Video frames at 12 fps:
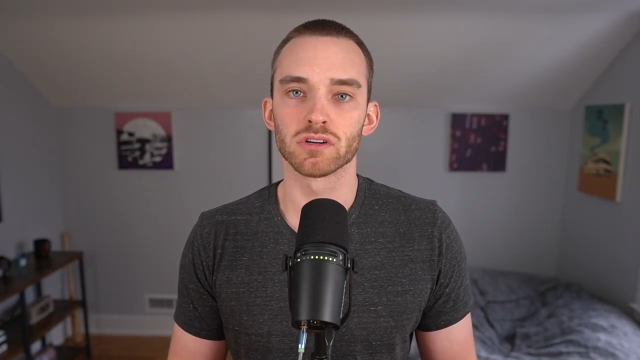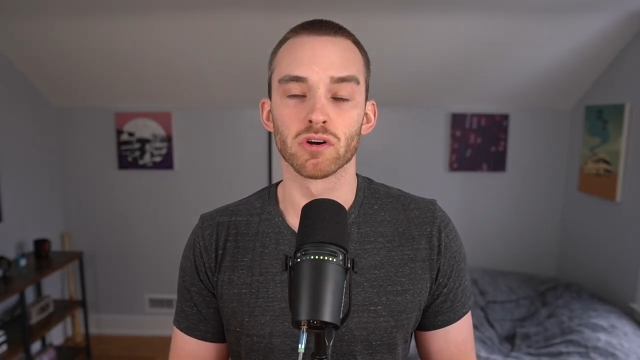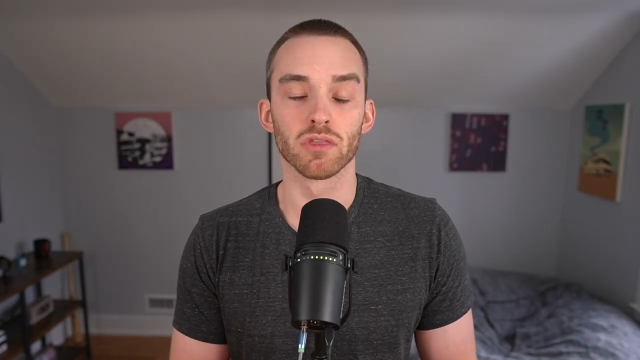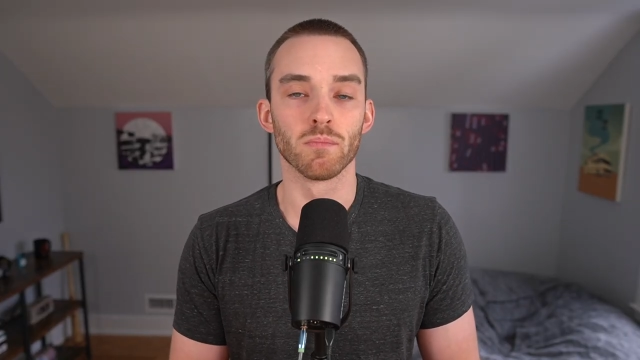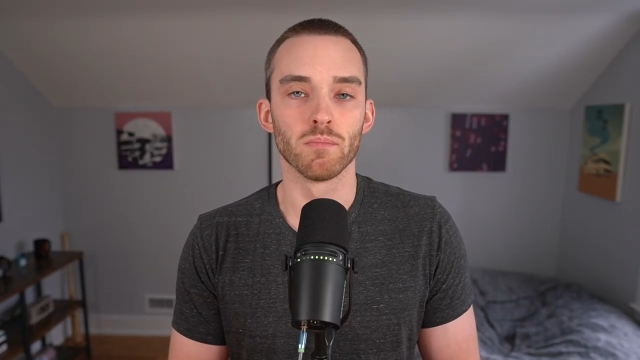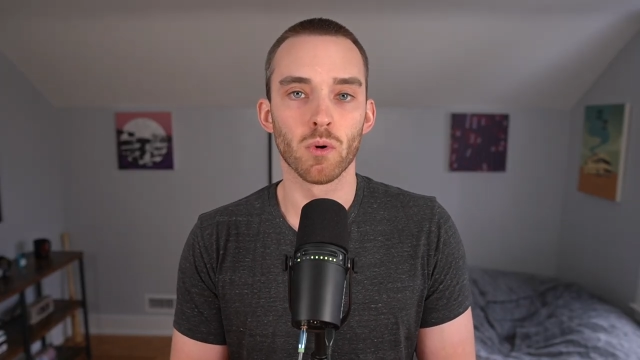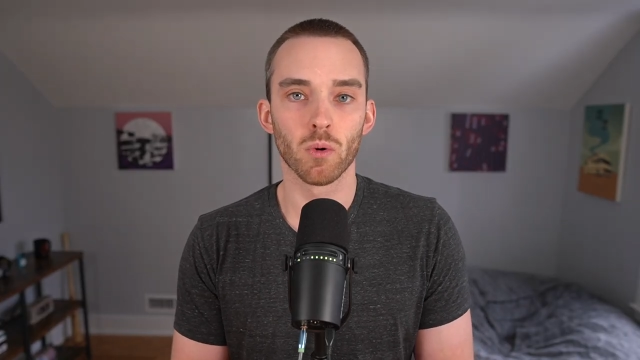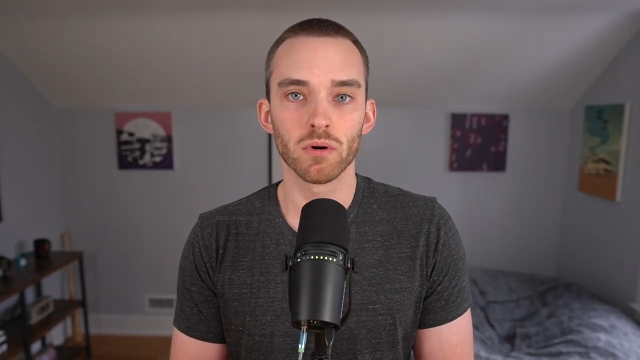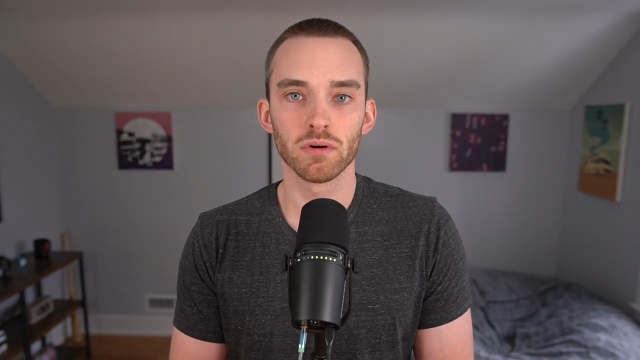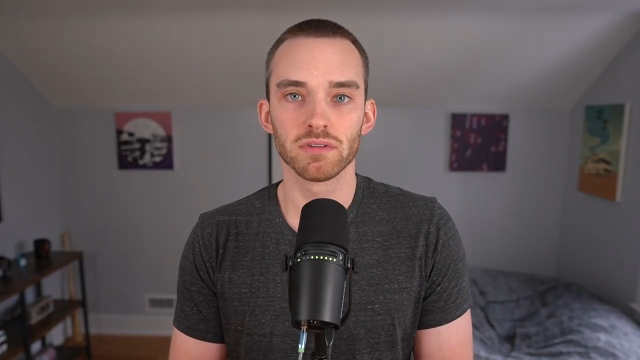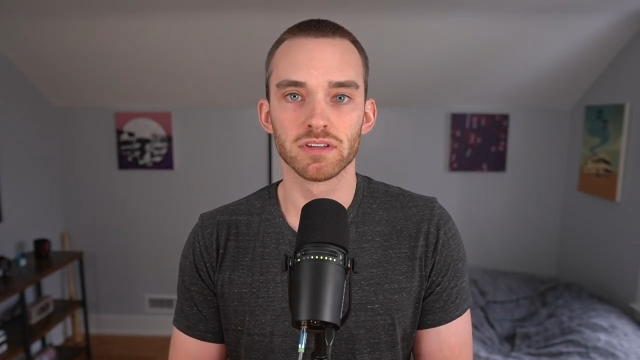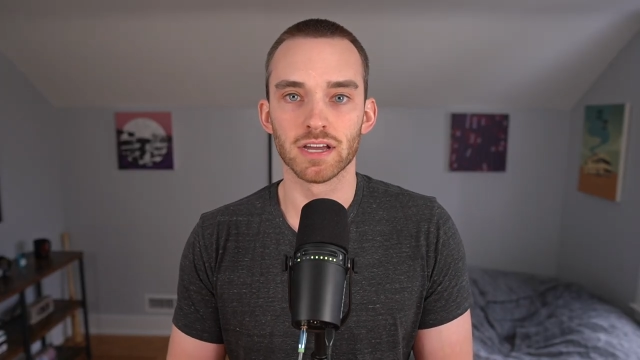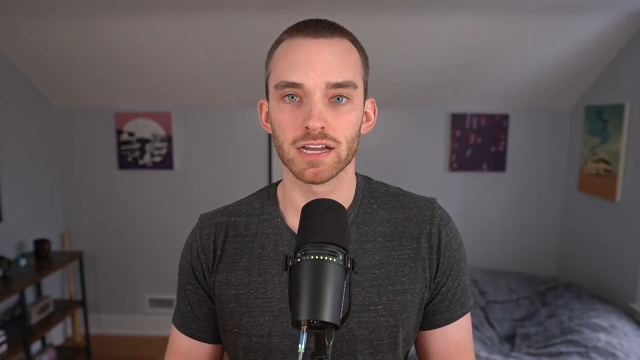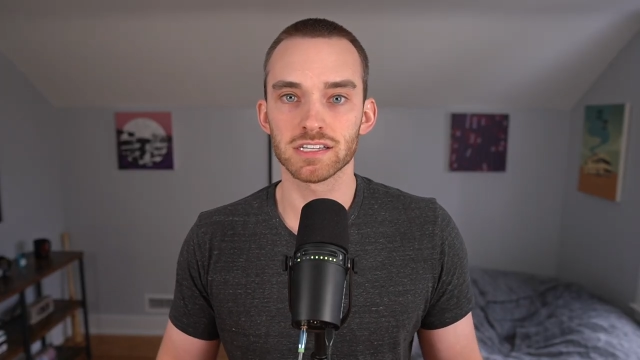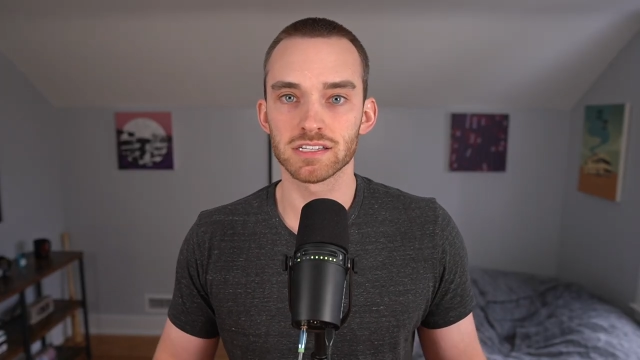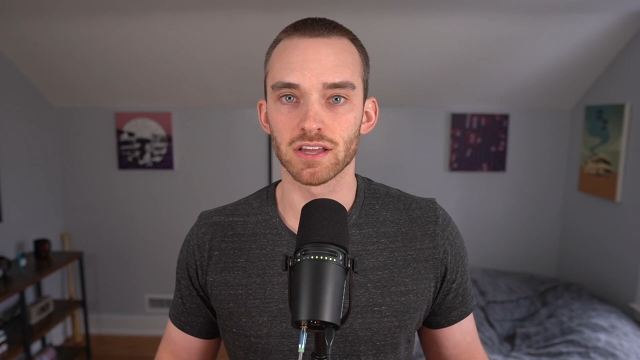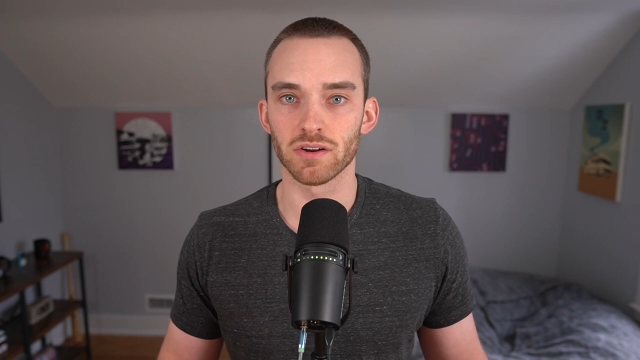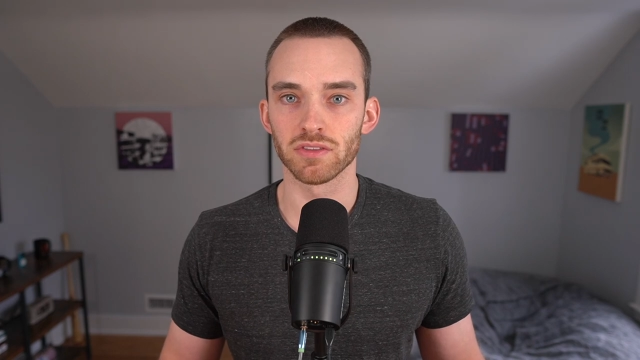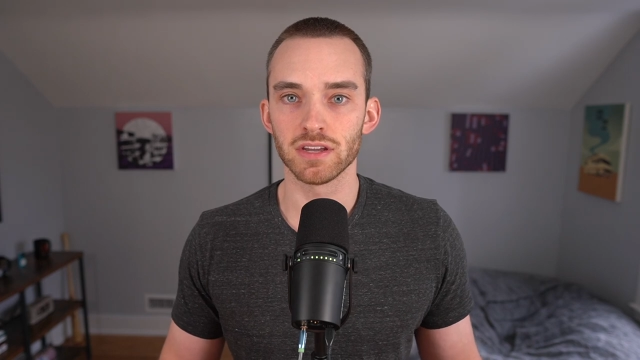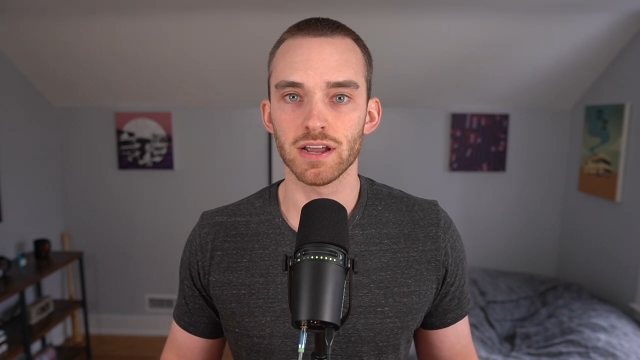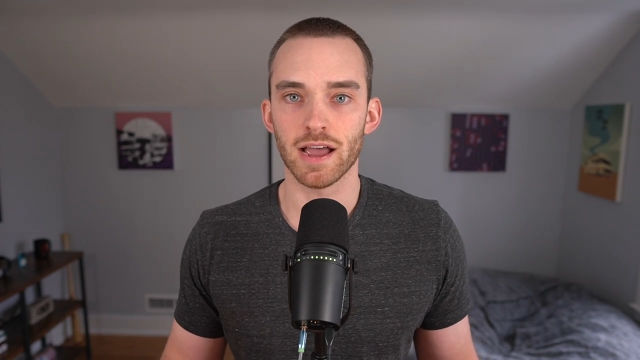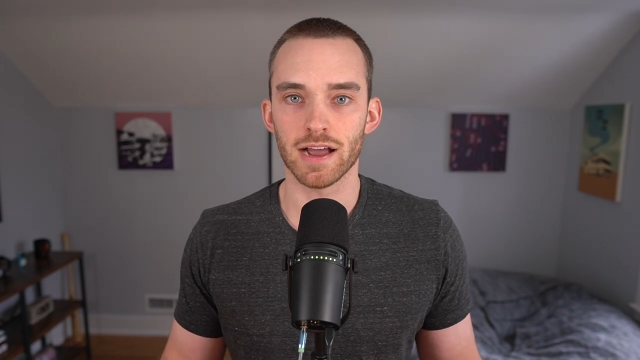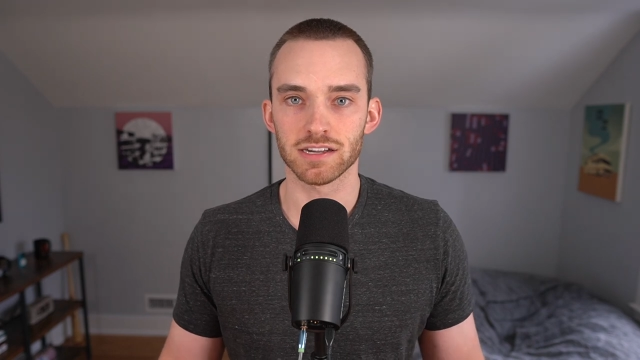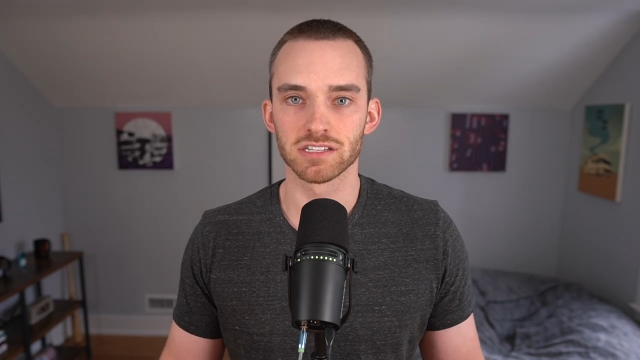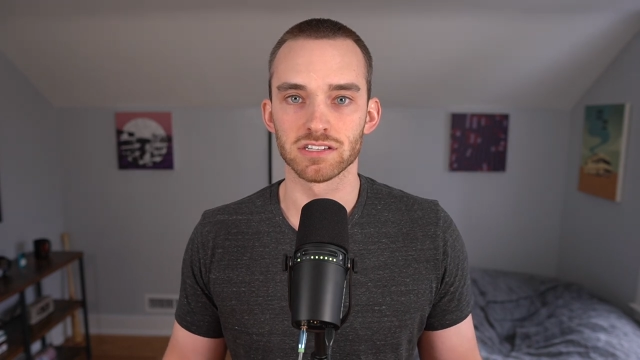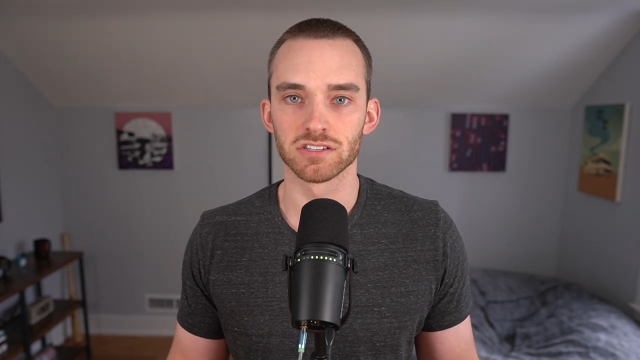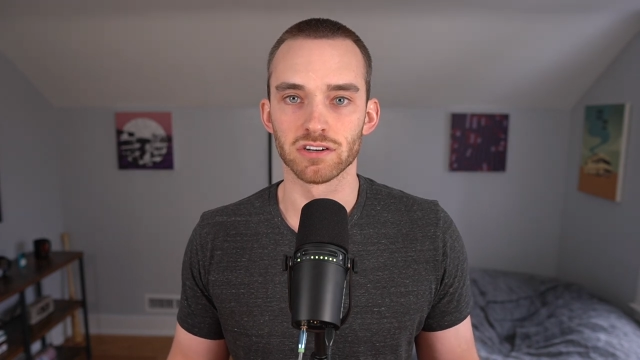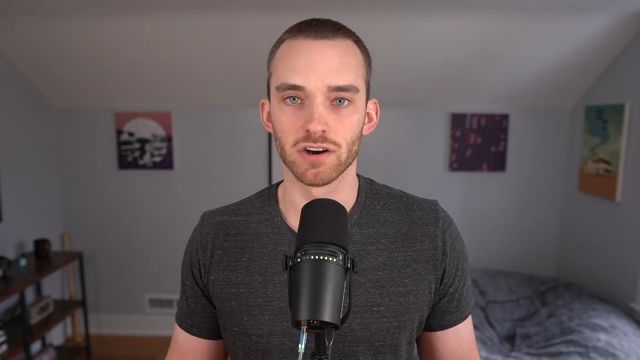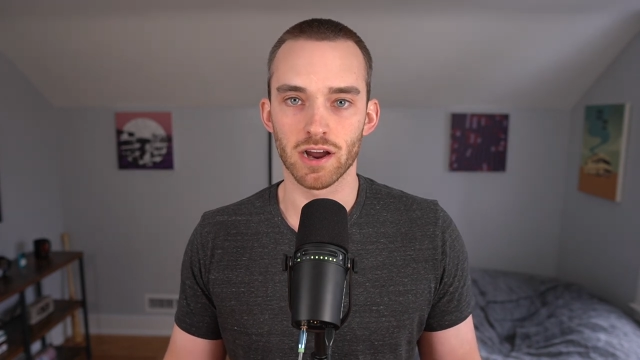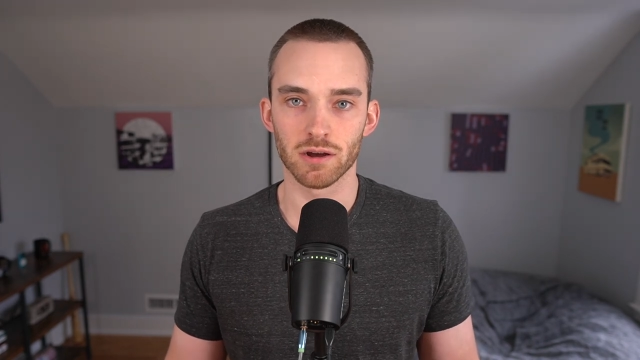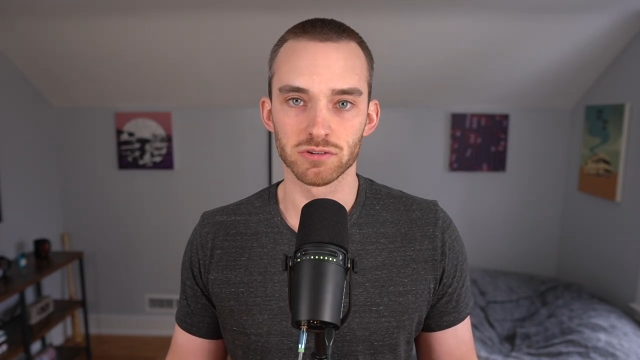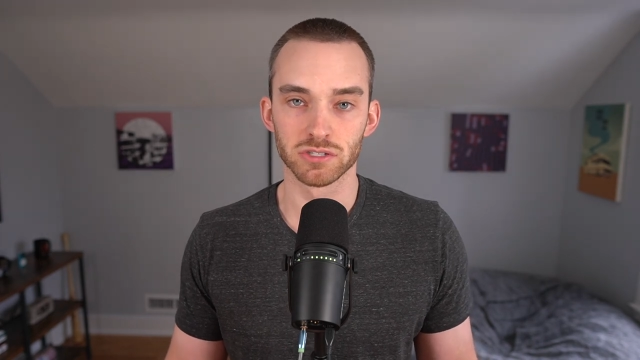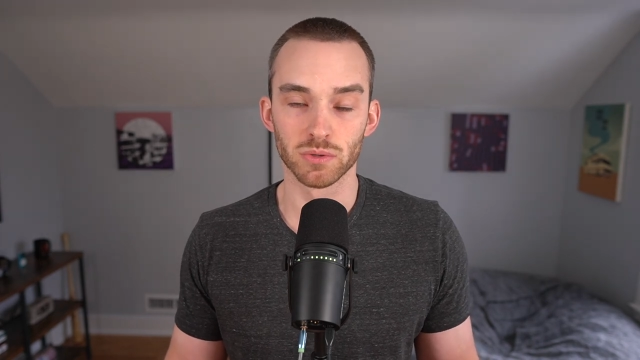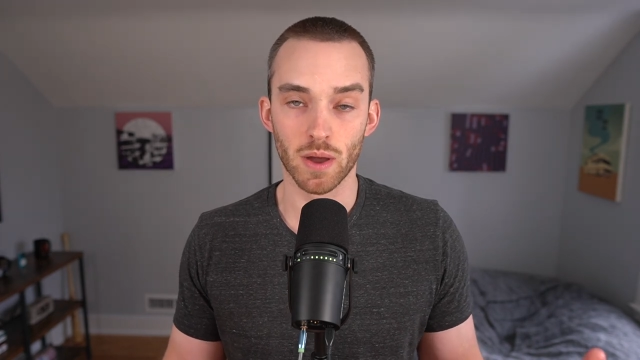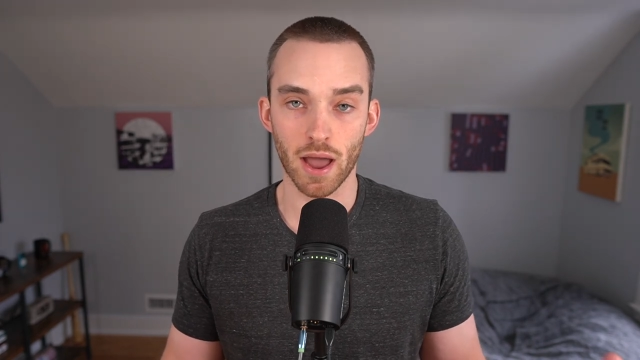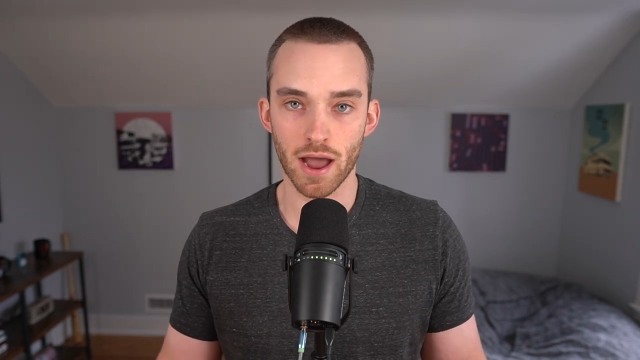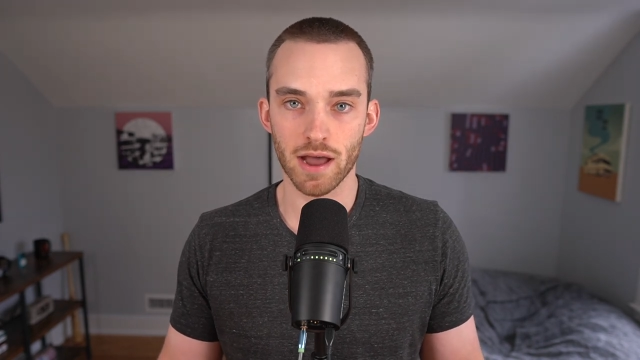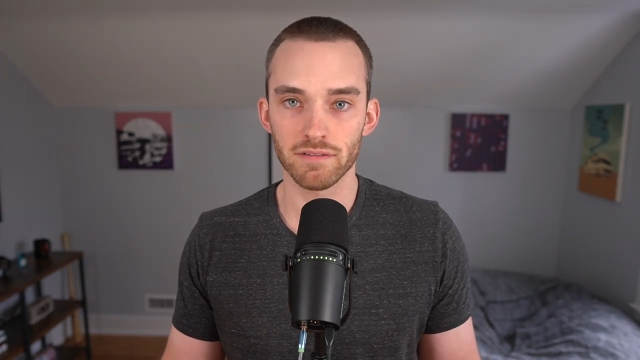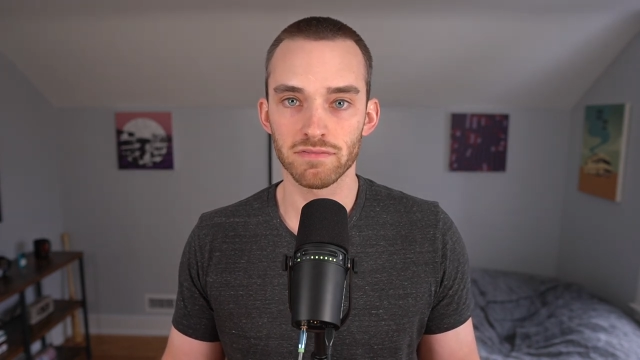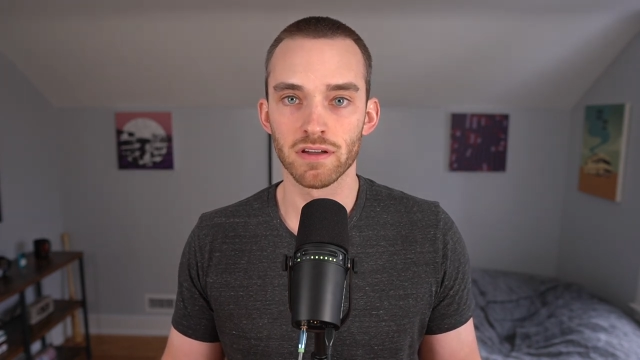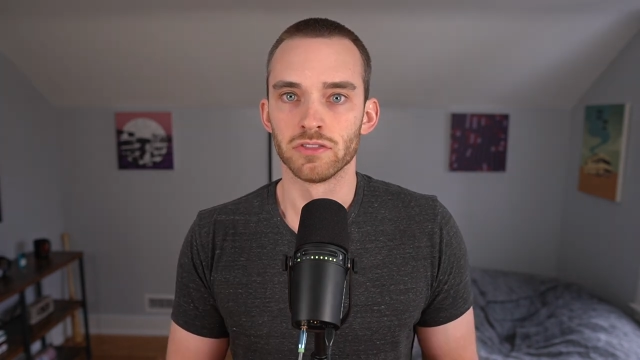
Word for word: or the more guests that'll need access to your house you have,